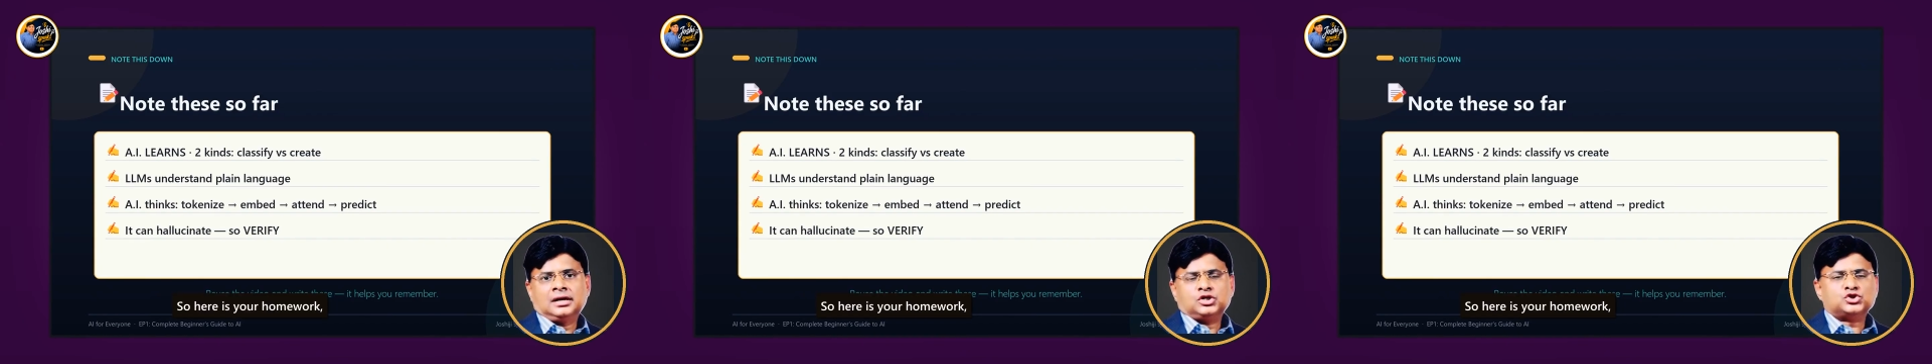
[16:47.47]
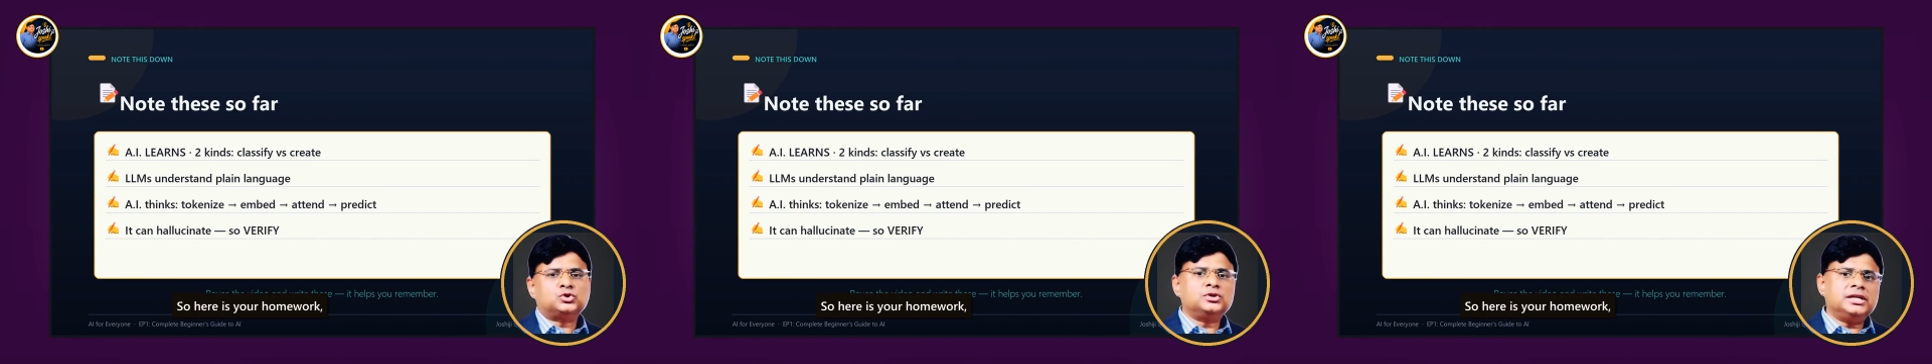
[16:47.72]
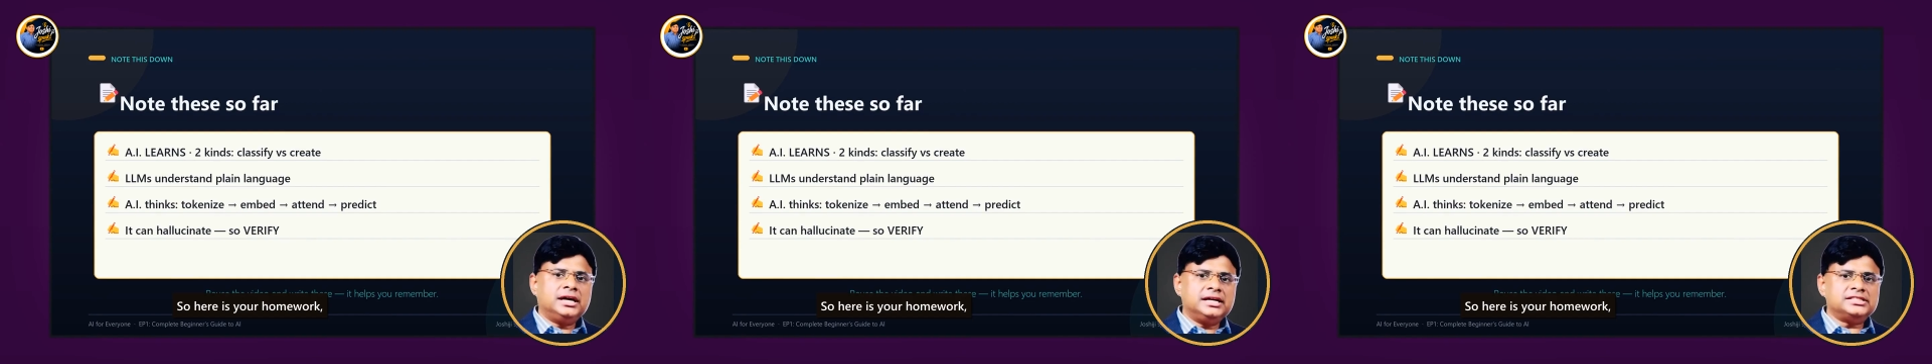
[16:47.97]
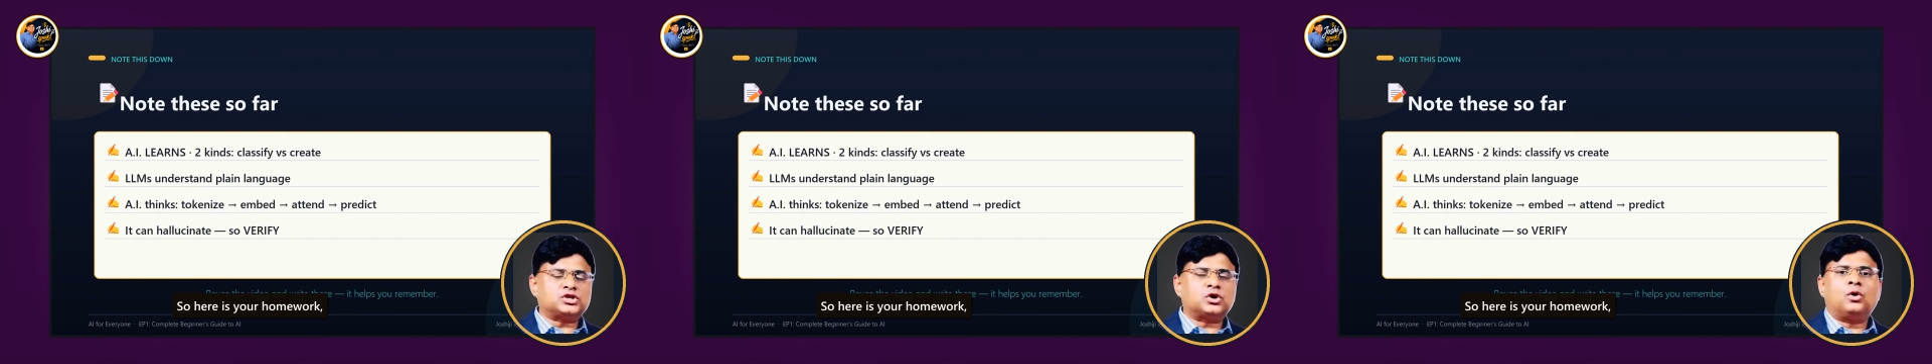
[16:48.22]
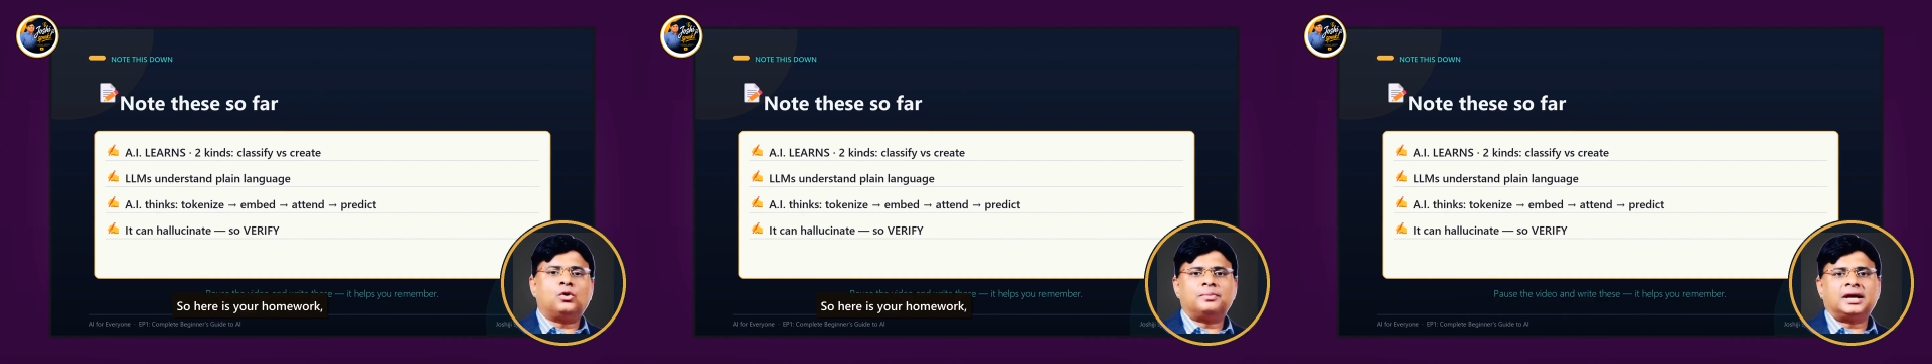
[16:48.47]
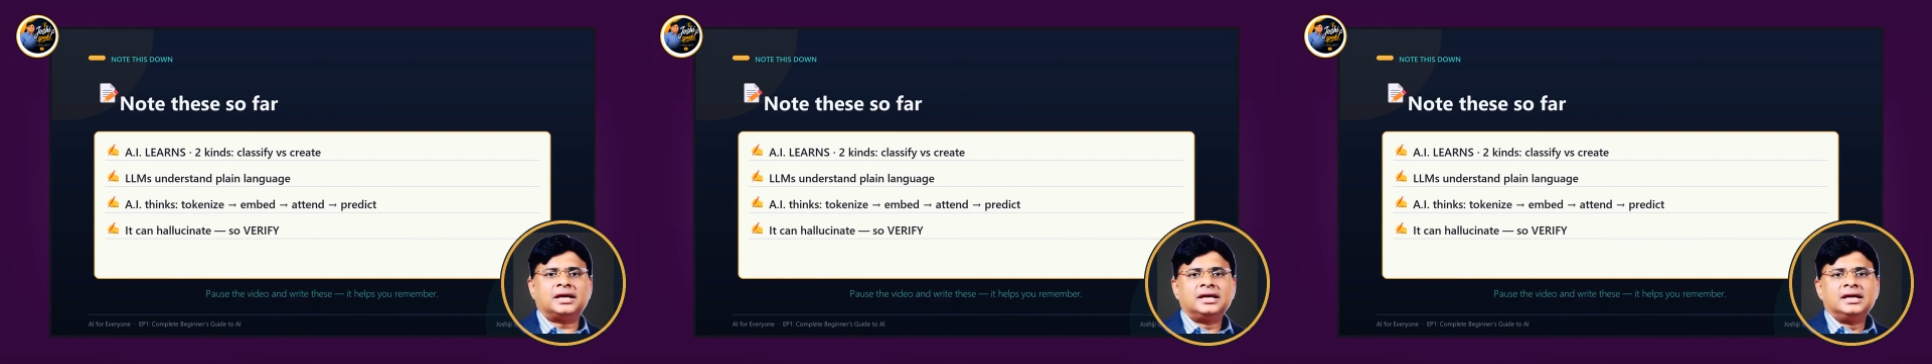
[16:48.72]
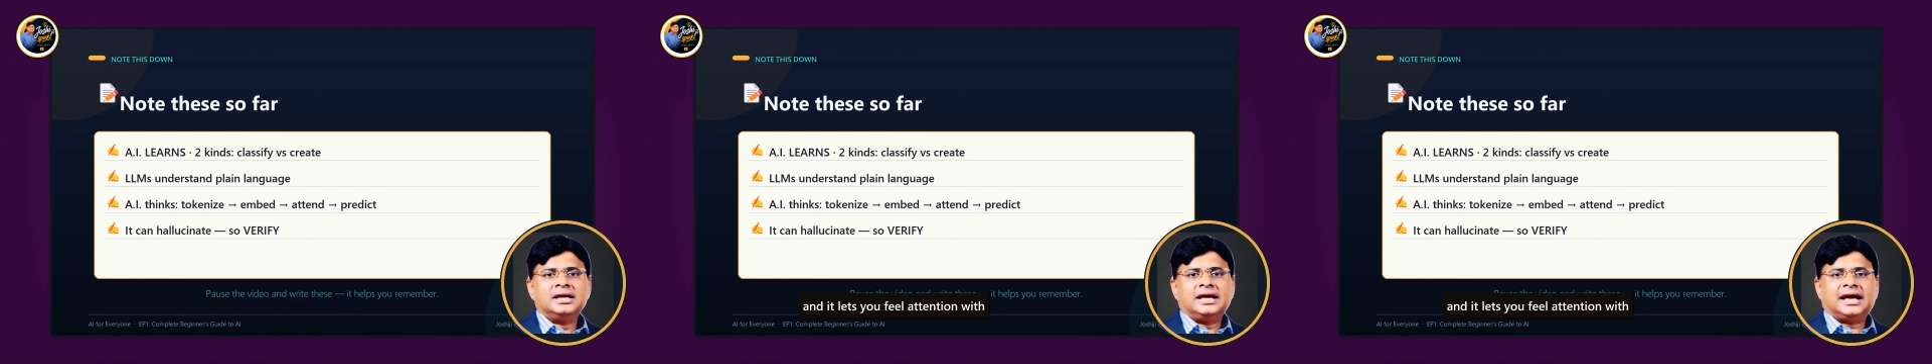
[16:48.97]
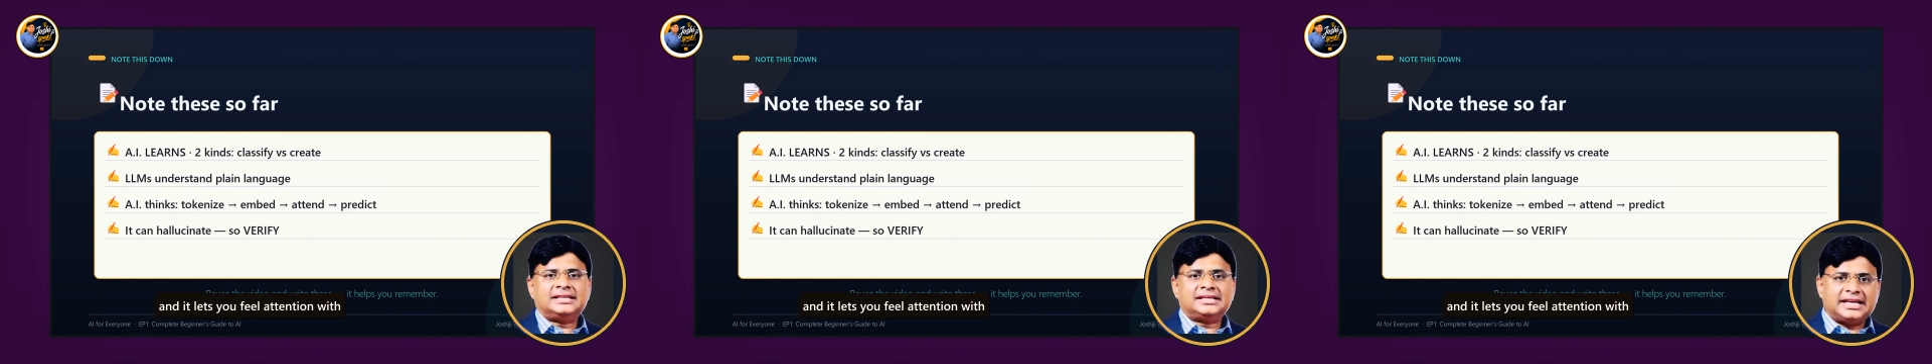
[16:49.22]
So here is your homework,
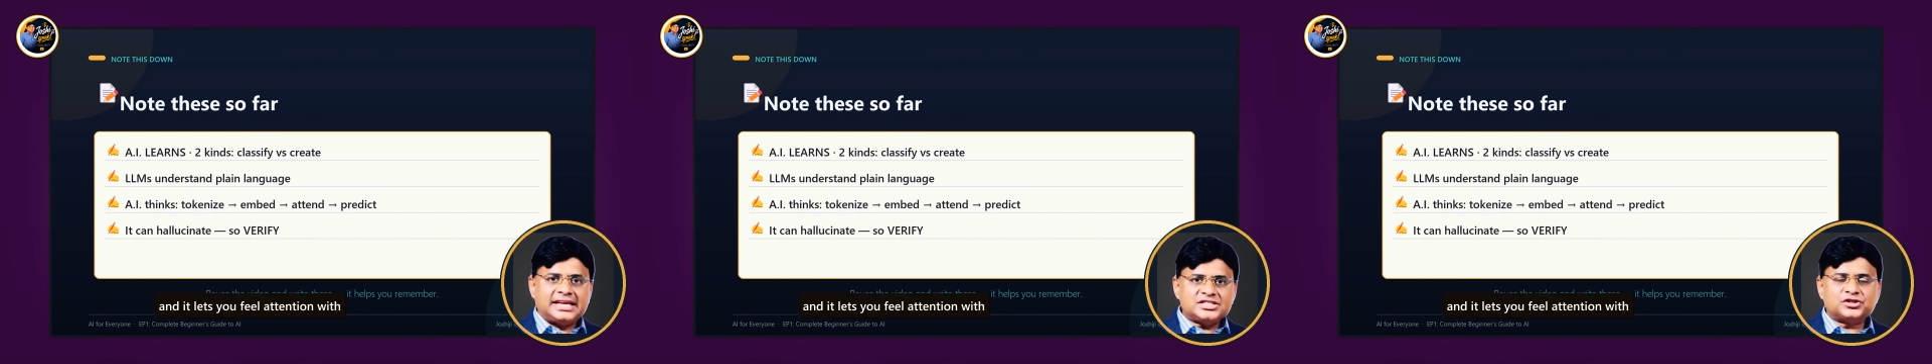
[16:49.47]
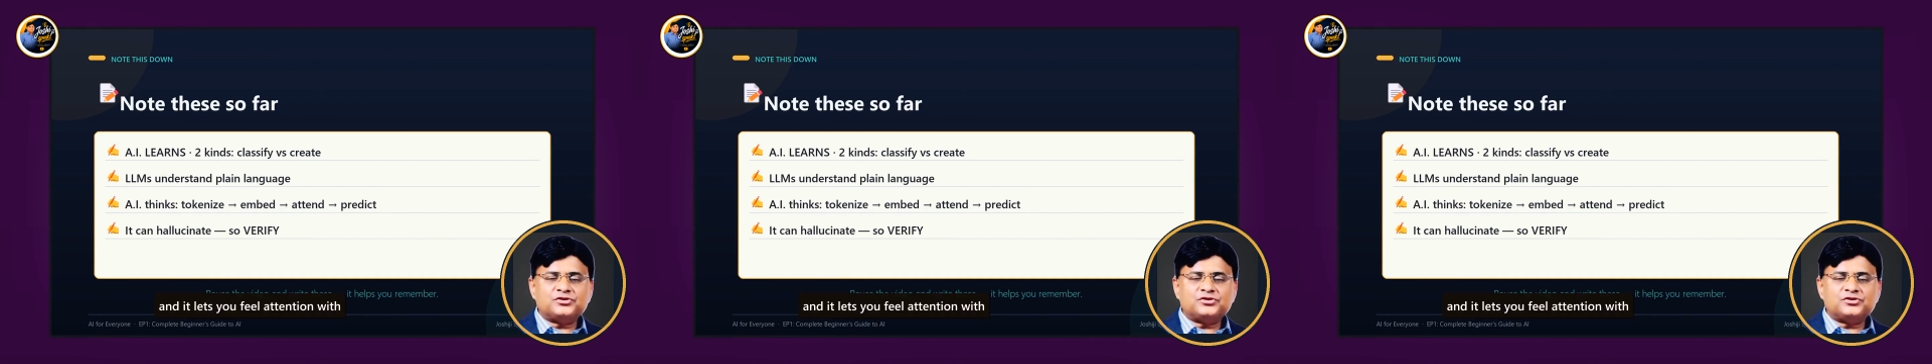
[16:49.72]
and it lets